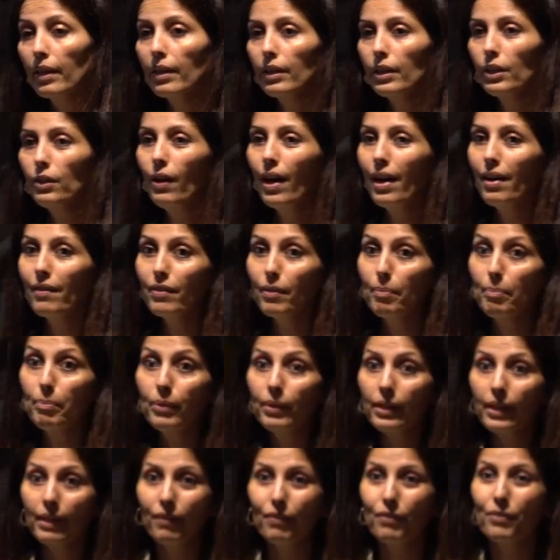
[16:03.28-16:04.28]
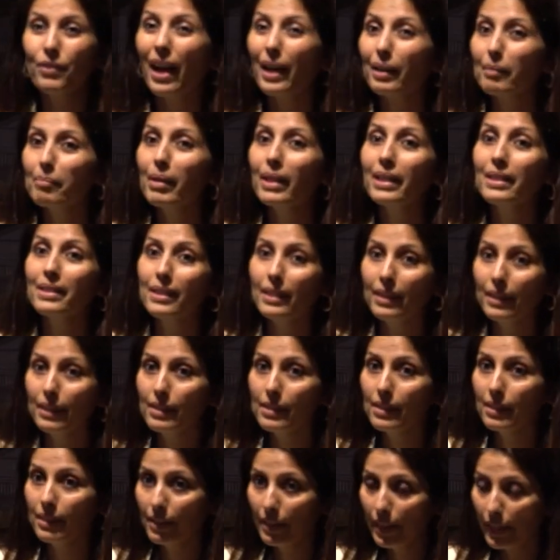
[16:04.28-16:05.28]
you have a pretty fragmented
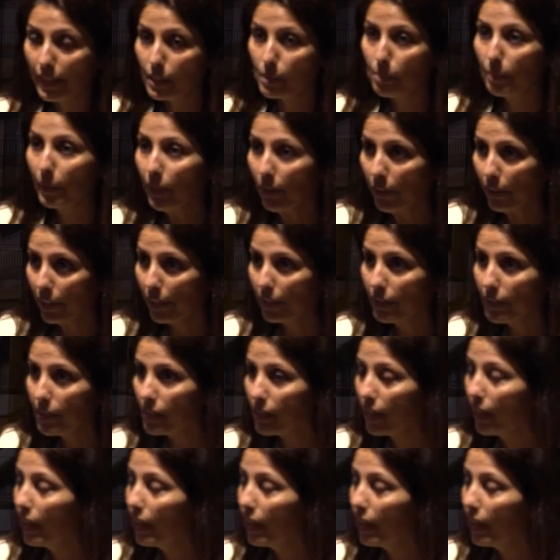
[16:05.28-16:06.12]
experience.